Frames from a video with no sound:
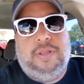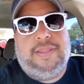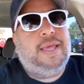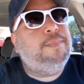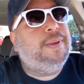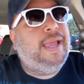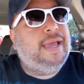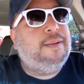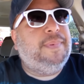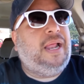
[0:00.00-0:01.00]
really that
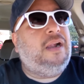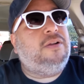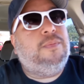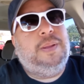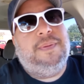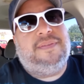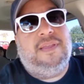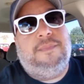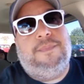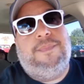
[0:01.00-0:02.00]
bad. I mean, I don't know. Maybe
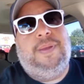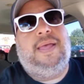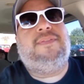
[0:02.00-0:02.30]
it's not